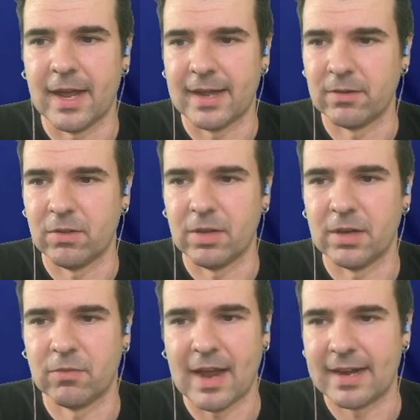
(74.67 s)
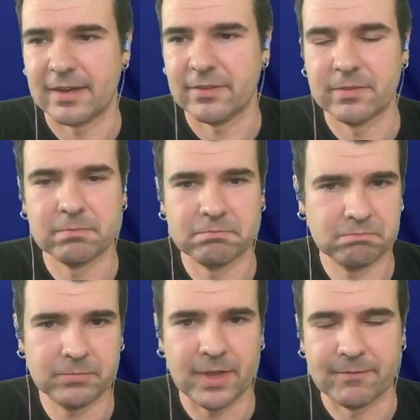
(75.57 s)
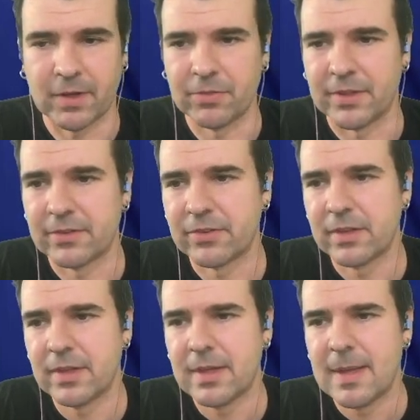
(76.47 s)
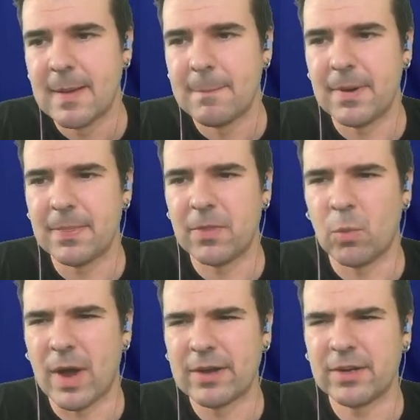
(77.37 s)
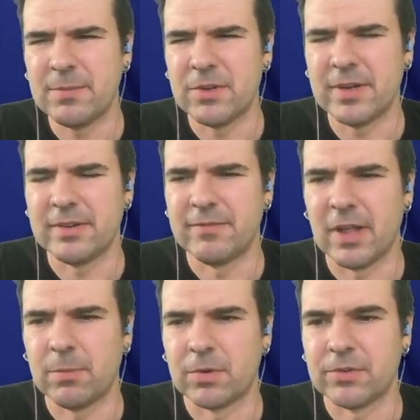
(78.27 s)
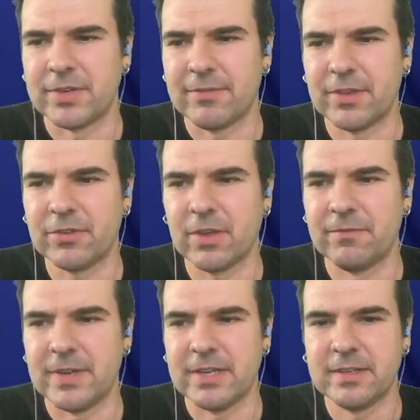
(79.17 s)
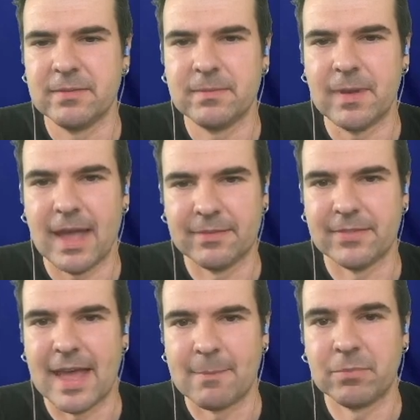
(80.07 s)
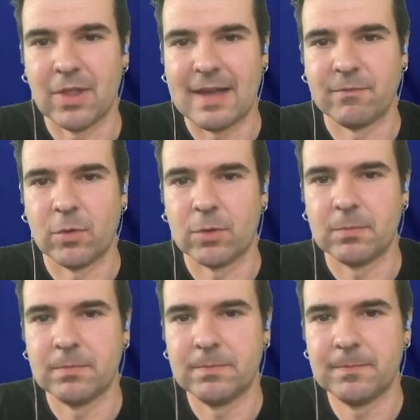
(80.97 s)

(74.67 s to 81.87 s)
Analog, Rackus, that felt this, but the wider community of developers definitely saw Vite as that platform.